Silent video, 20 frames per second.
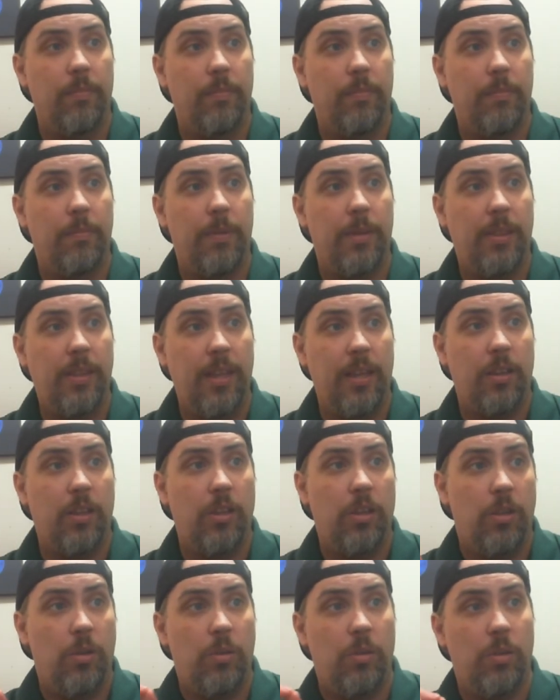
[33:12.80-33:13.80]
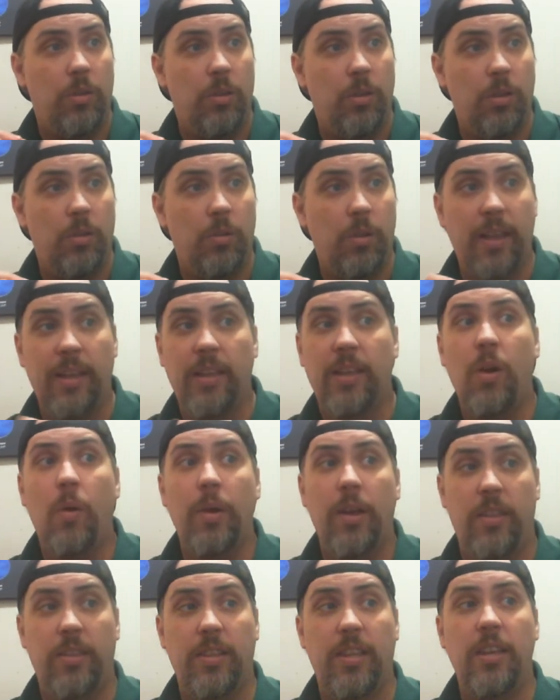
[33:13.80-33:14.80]
But think, you like going
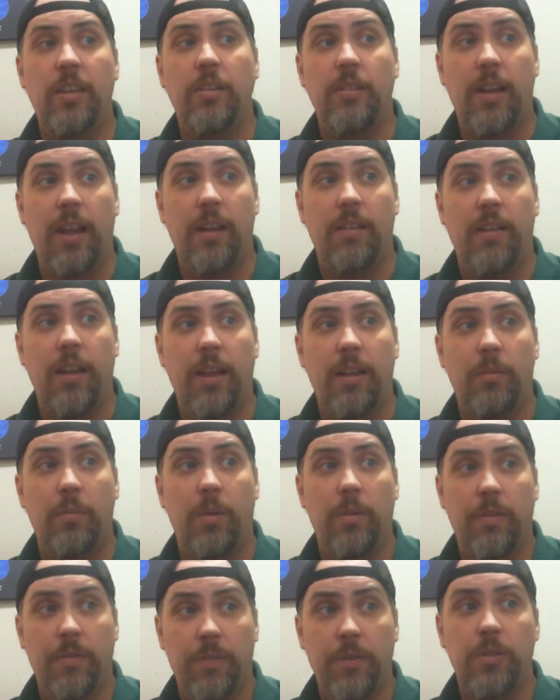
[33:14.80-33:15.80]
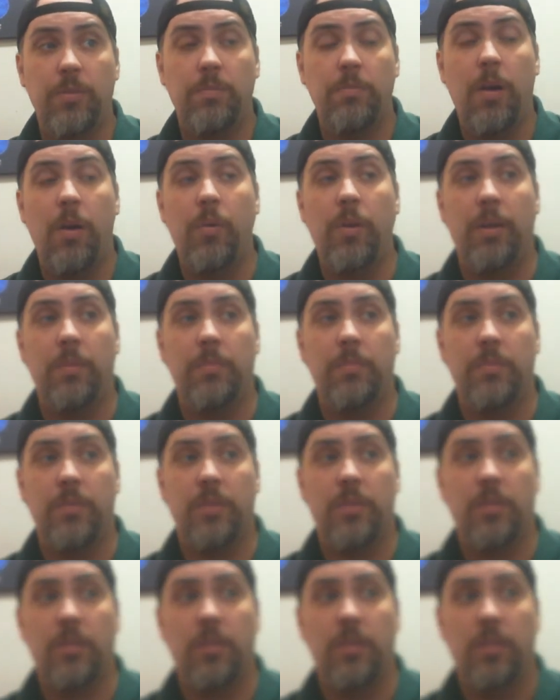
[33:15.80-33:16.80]
on the internet, right? Well, the first
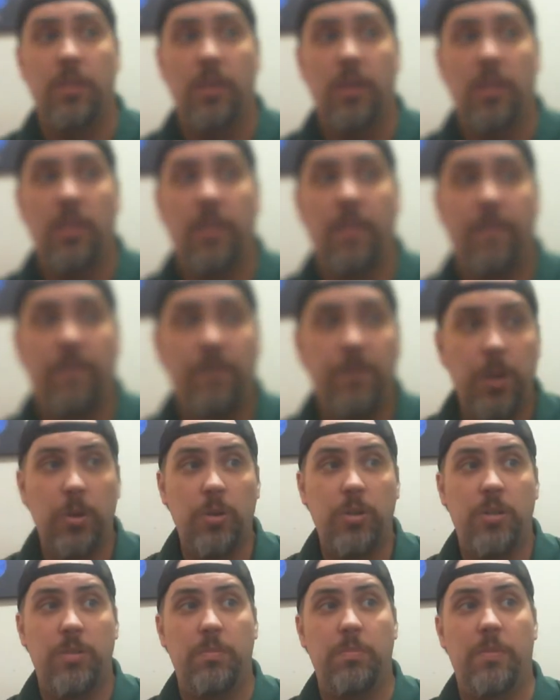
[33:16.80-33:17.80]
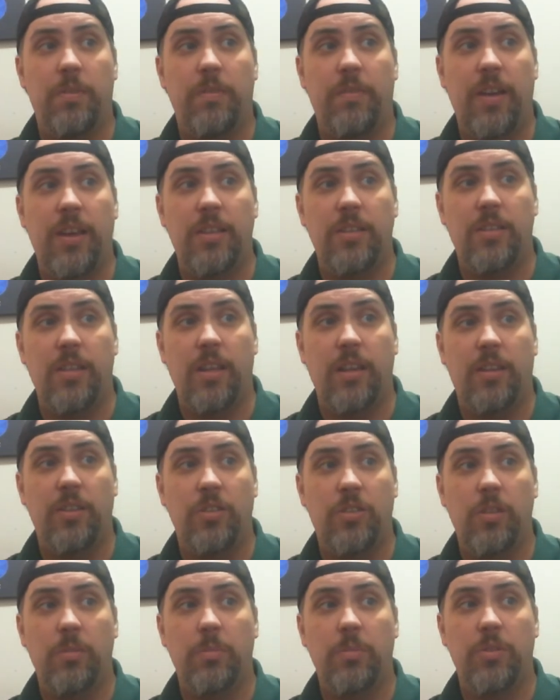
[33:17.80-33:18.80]
modems, the first devices that
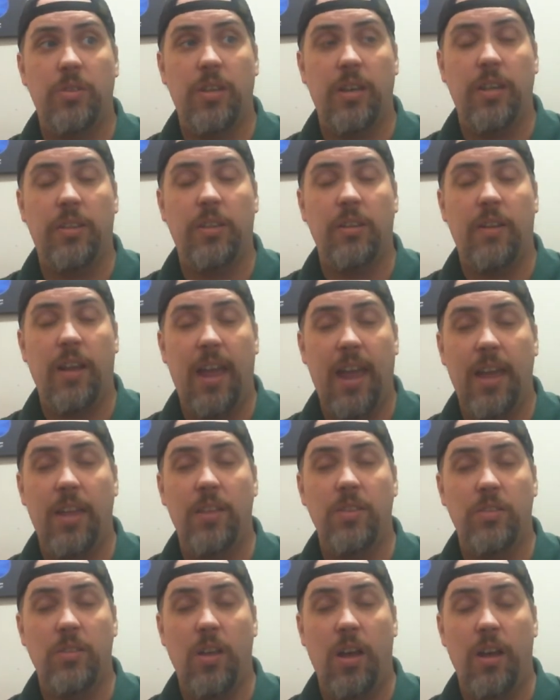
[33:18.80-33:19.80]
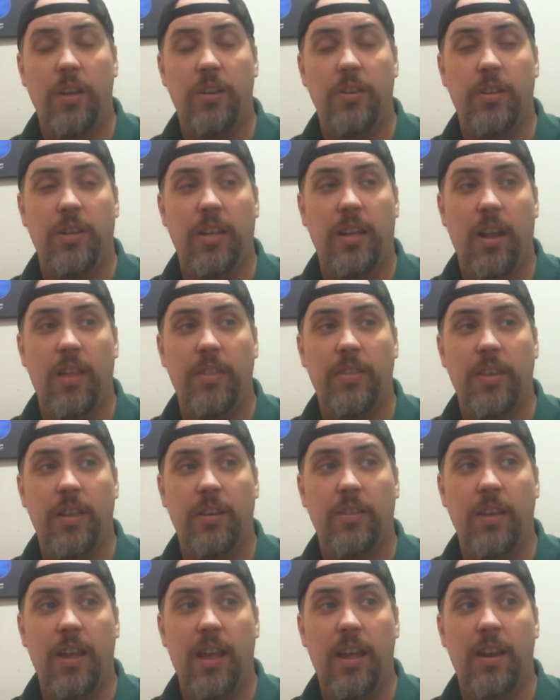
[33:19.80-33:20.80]
consumers could get their hands on to get on the
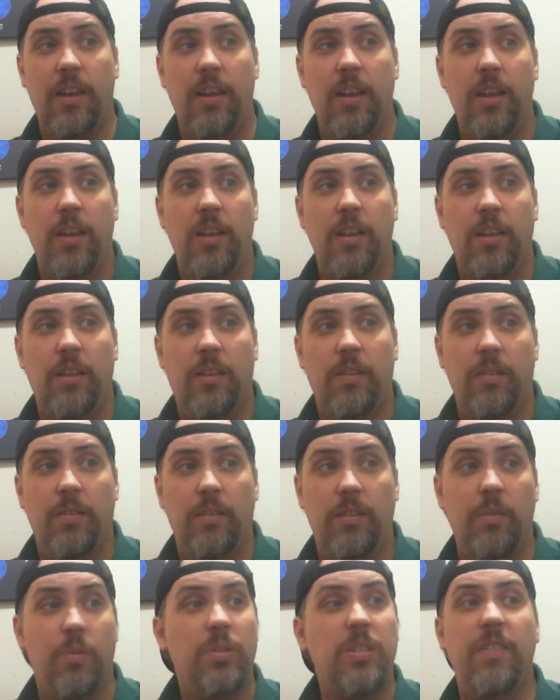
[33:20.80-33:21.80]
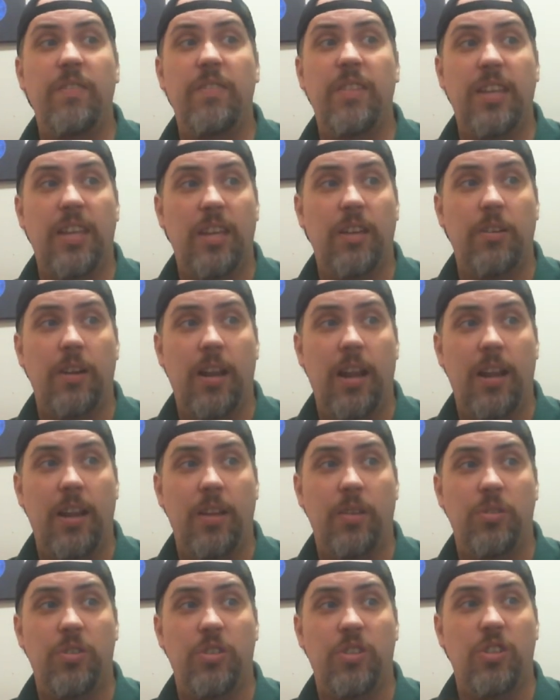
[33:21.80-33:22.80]
internet, and it wasn't even the internet, it
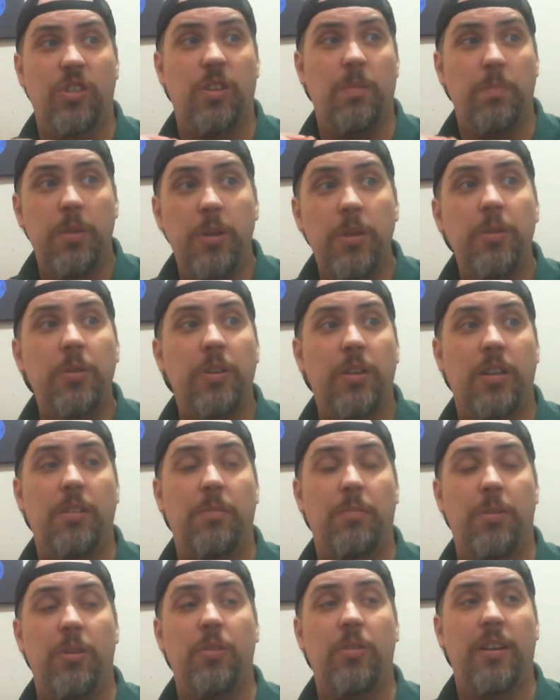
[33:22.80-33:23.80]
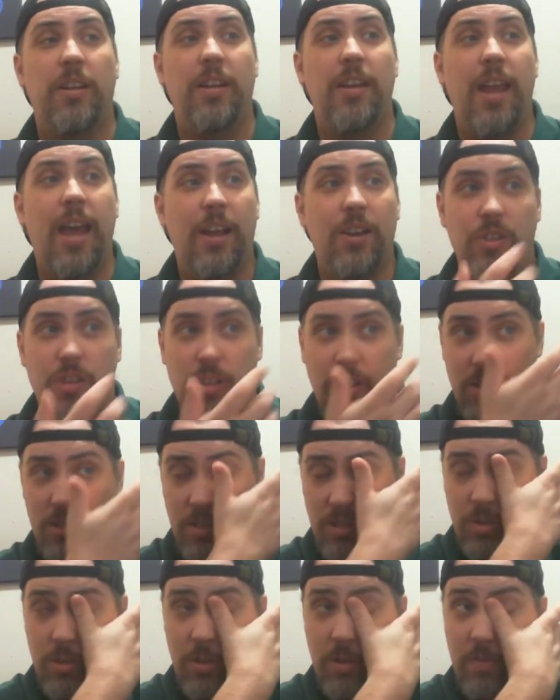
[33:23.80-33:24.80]
was just computer-to-computer connections.
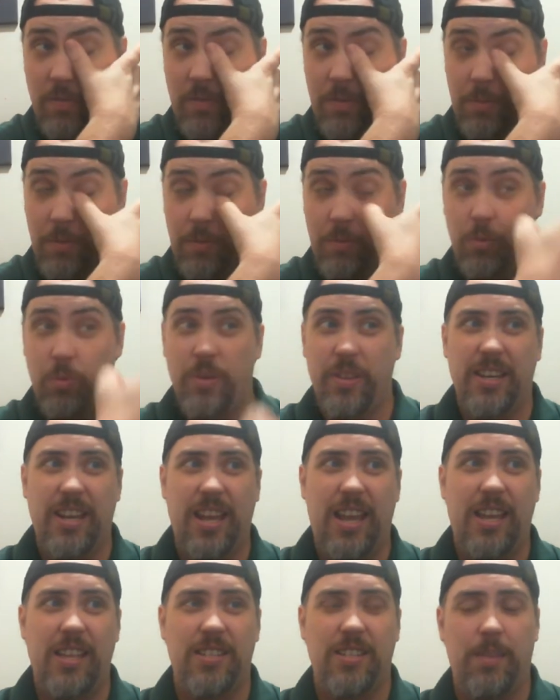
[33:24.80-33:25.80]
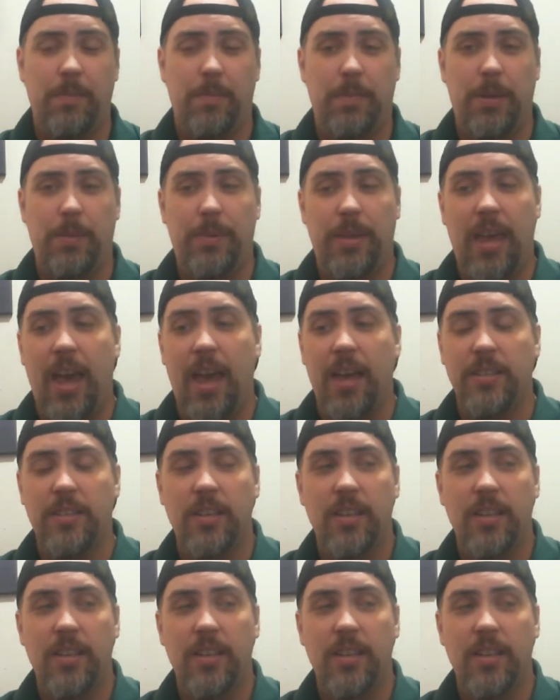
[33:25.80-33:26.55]
This is even before the days of the BBS.